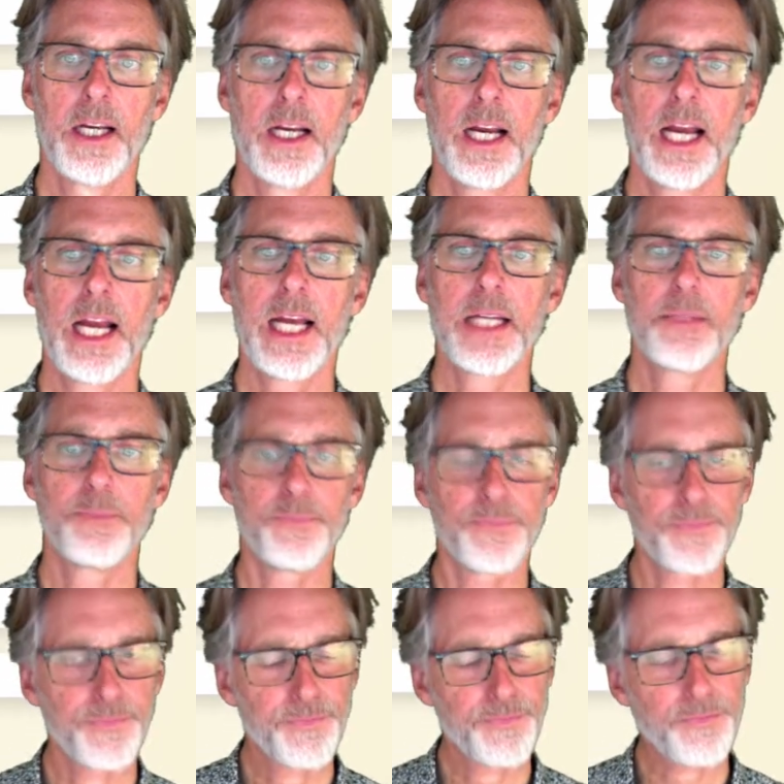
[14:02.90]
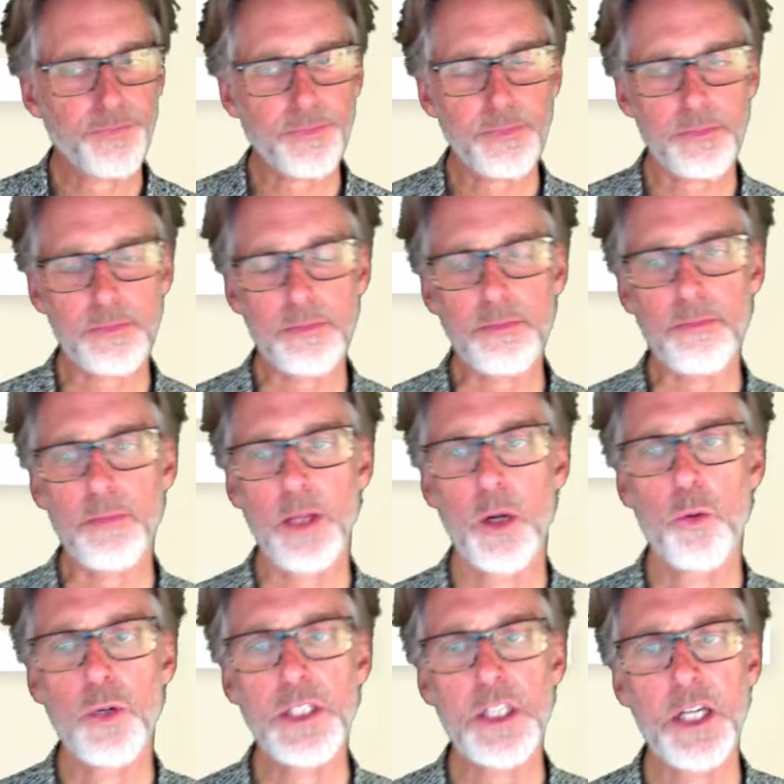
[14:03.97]
And
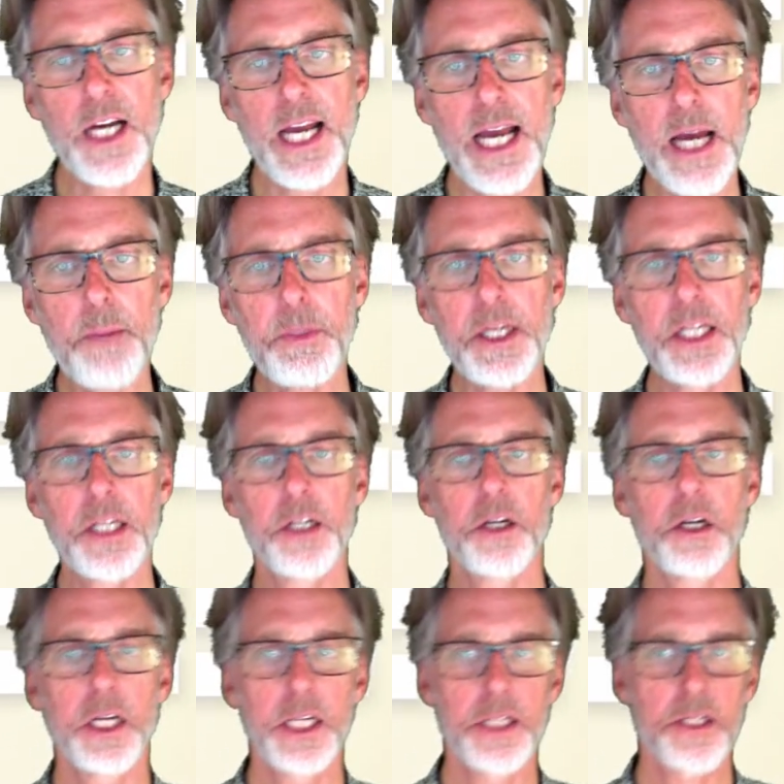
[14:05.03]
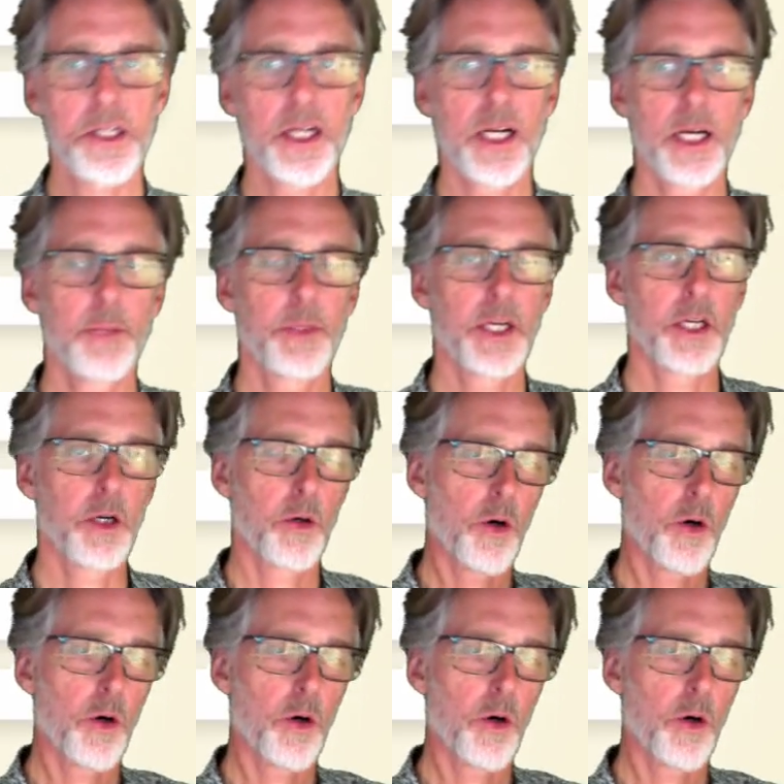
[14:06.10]
what's going to happen here is that I'm going to go